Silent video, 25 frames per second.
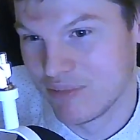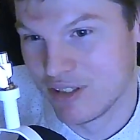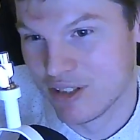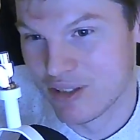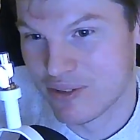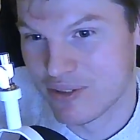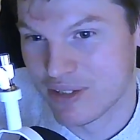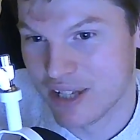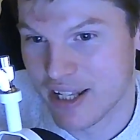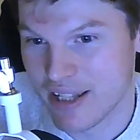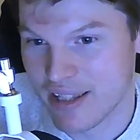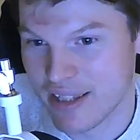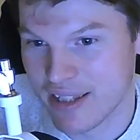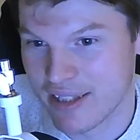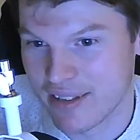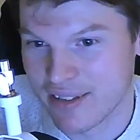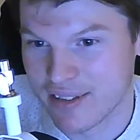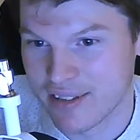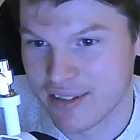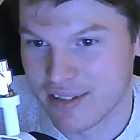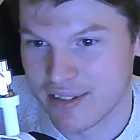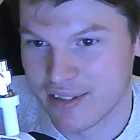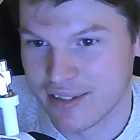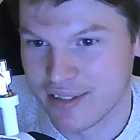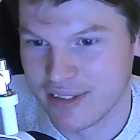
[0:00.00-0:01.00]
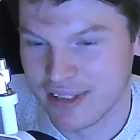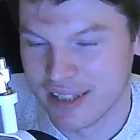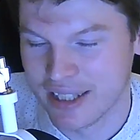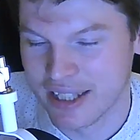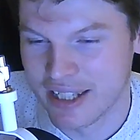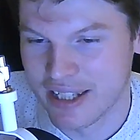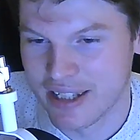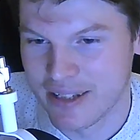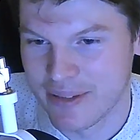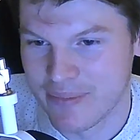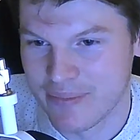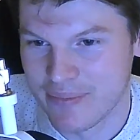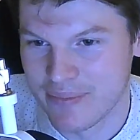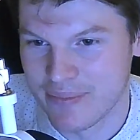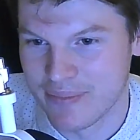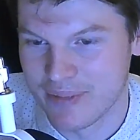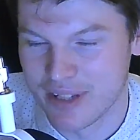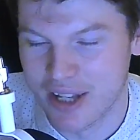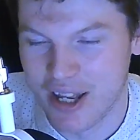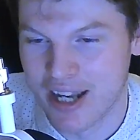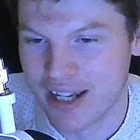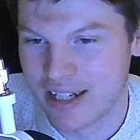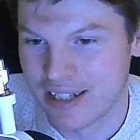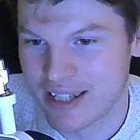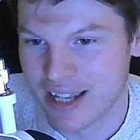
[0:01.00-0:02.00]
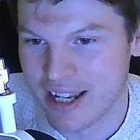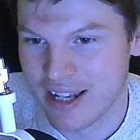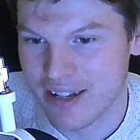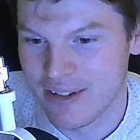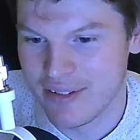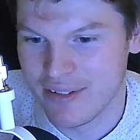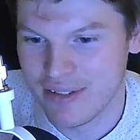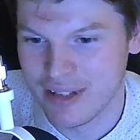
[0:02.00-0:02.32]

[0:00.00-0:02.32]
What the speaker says: take this lying down?